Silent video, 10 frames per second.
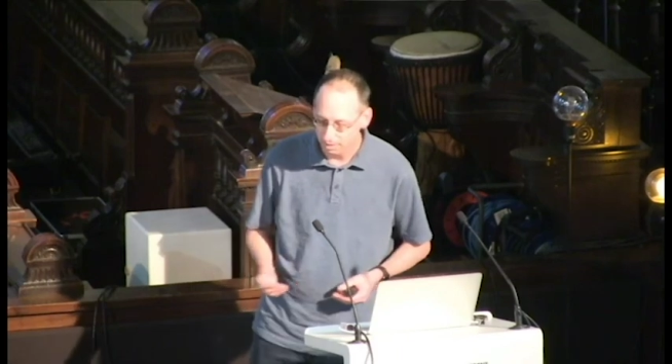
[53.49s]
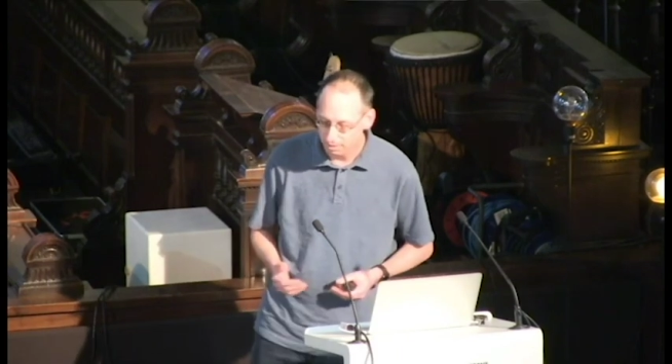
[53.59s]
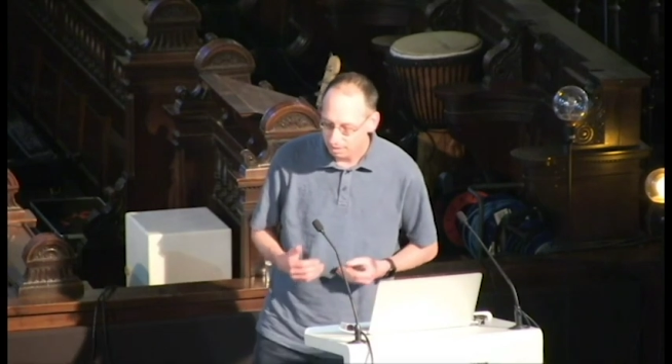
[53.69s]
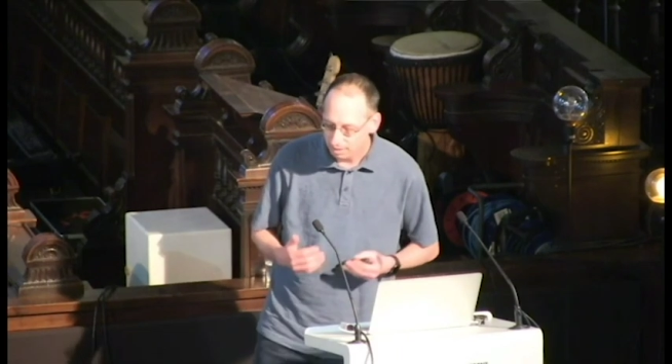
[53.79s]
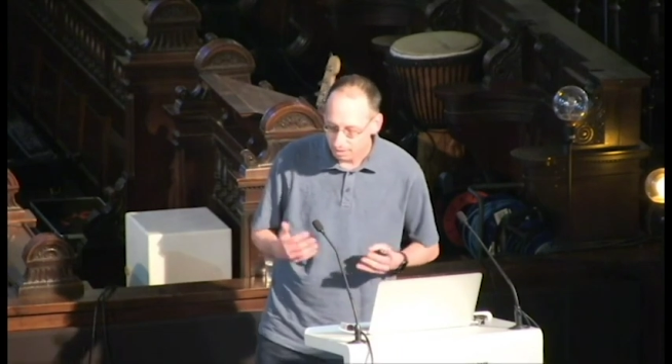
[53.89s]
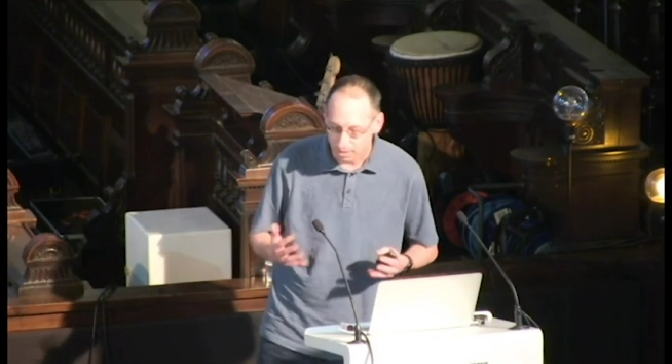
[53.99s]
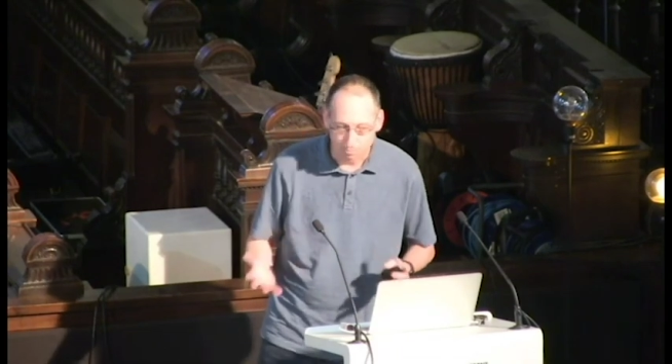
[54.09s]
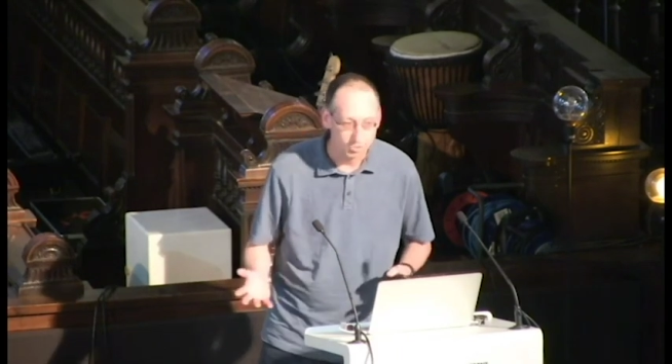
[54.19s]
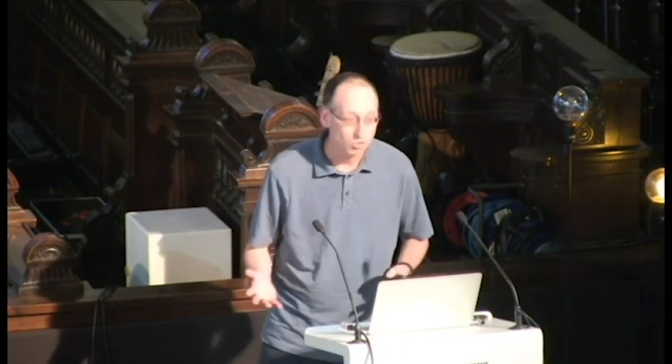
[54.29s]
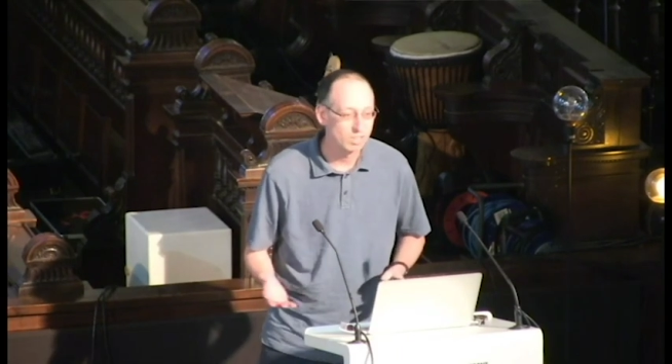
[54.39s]
containers
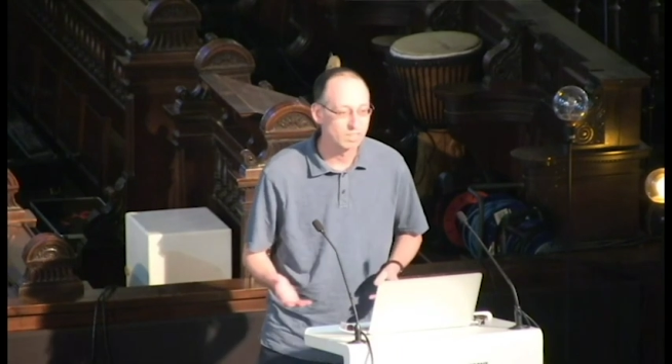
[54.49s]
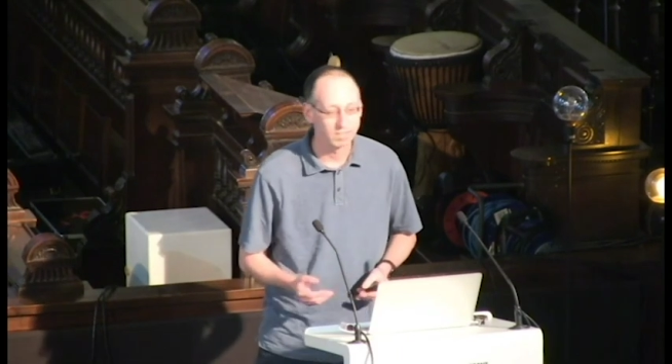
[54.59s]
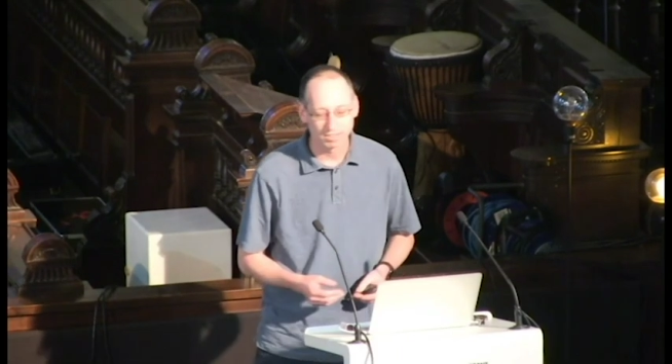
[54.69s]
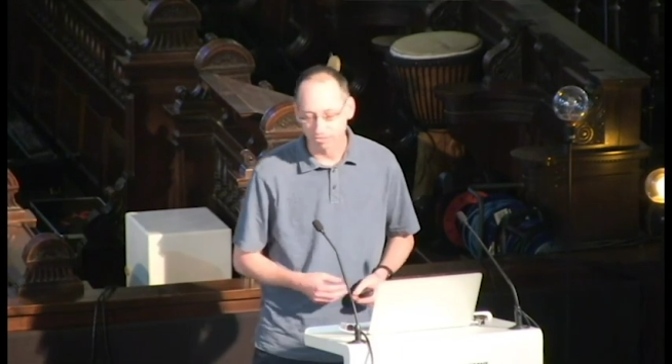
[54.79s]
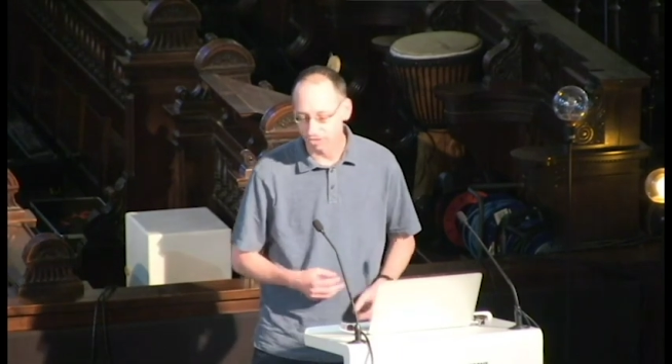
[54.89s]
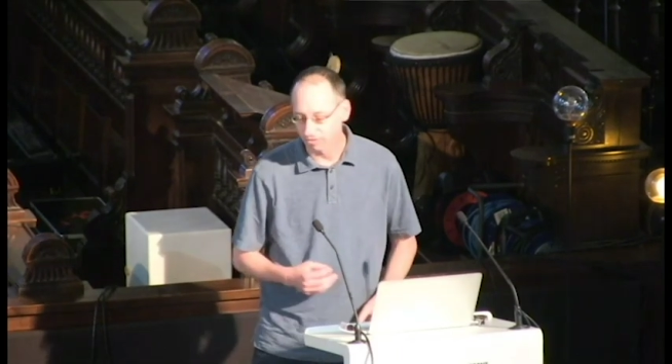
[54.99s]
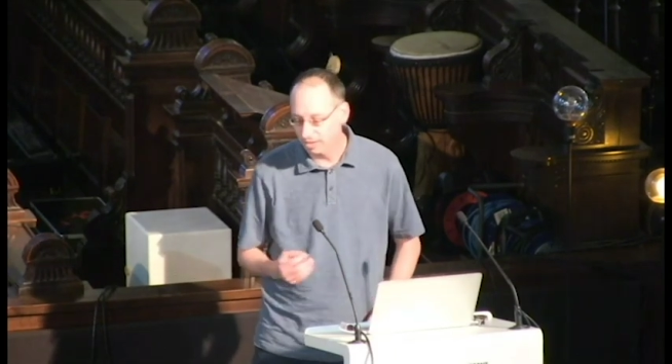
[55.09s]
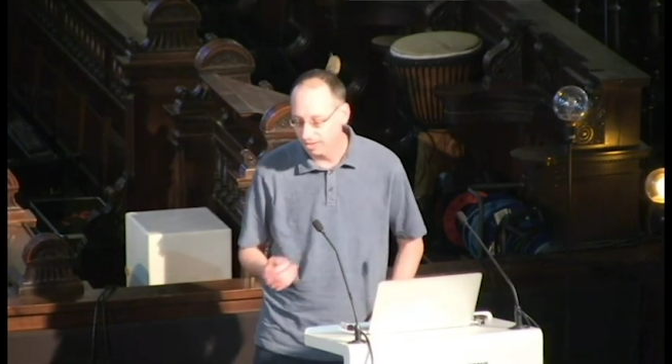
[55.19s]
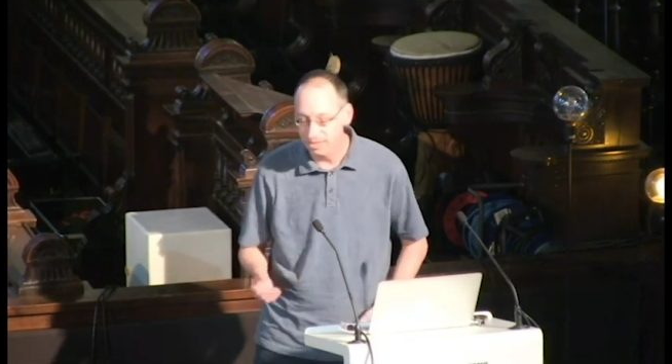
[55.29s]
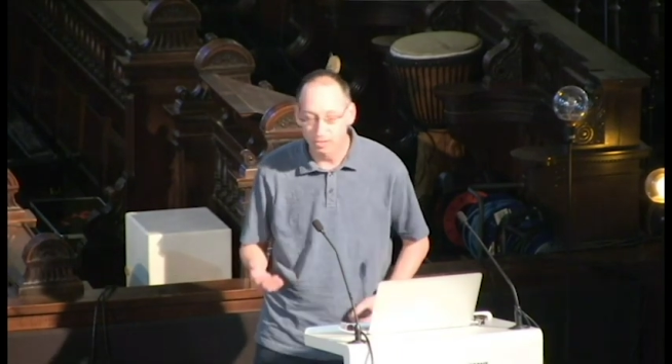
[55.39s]
directly, or
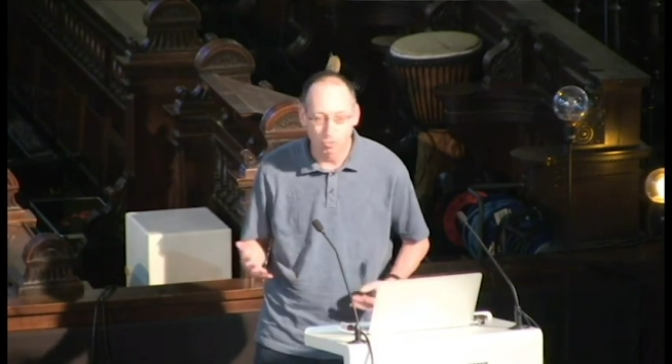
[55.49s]
PHP,